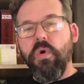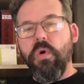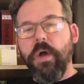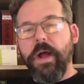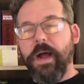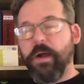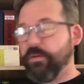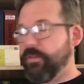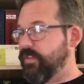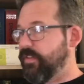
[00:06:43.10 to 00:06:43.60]

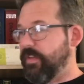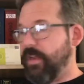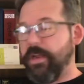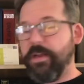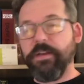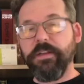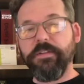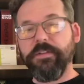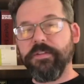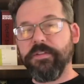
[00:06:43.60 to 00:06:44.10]

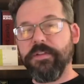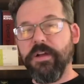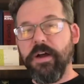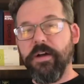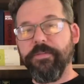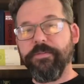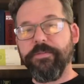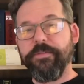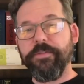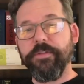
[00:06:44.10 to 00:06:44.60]
Outstanding
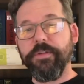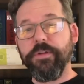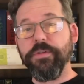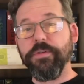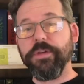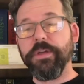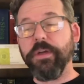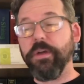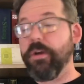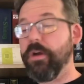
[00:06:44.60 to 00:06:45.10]
stuff. You
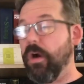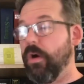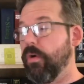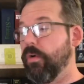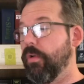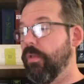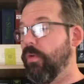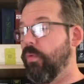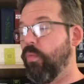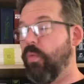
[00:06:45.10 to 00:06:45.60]
can go to
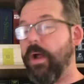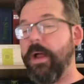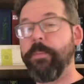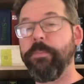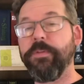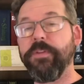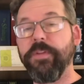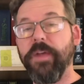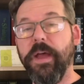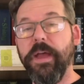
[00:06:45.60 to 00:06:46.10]
the
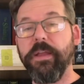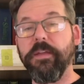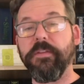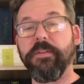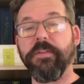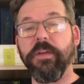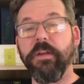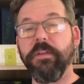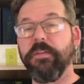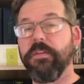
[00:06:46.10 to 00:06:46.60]
website.
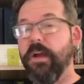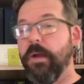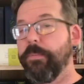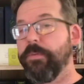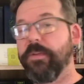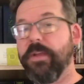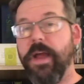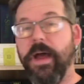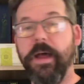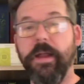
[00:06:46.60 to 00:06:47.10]
Suntup's
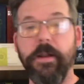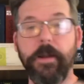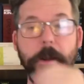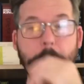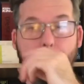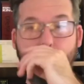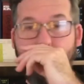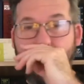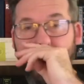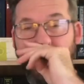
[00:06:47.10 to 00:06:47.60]
got a
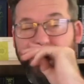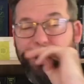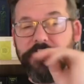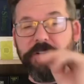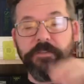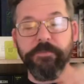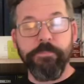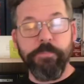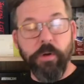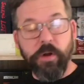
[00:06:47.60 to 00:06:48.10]
bunch
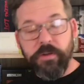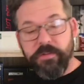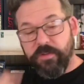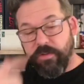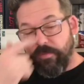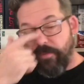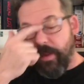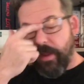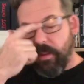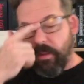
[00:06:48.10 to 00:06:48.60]
of books
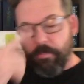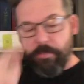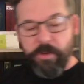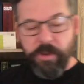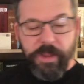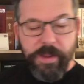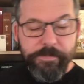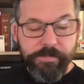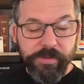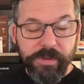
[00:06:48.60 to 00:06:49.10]
available.
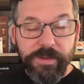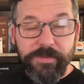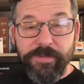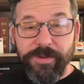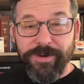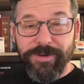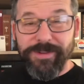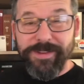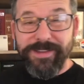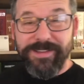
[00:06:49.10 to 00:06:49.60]
I believe there are
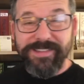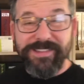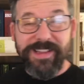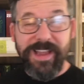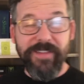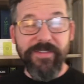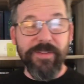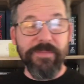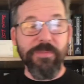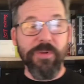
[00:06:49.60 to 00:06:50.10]
only
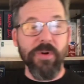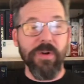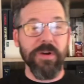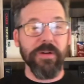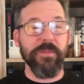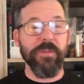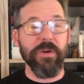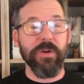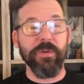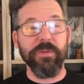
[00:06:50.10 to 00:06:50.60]
seven more of
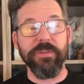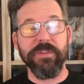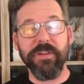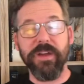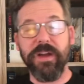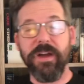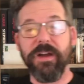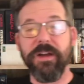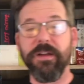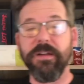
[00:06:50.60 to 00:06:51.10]
those
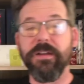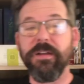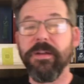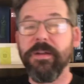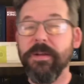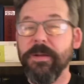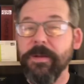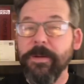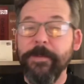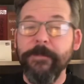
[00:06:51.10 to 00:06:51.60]
uh,
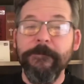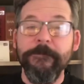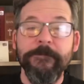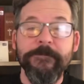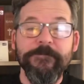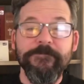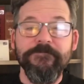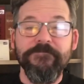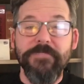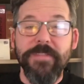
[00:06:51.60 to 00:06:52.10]

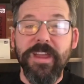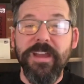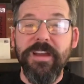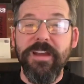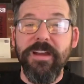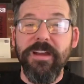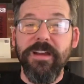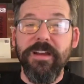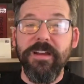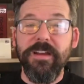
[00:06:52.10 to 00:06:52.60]

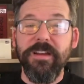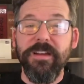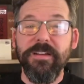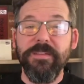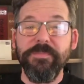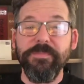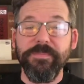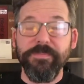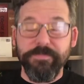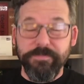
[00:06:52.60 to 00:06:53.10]
uh,
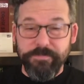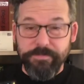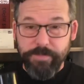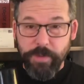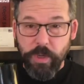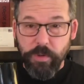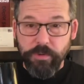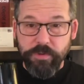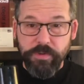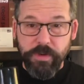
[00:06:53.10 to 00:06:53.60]

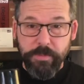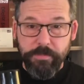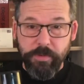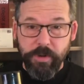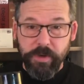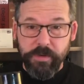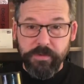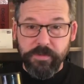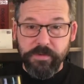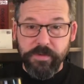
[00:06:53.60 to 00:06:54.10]
poetry books.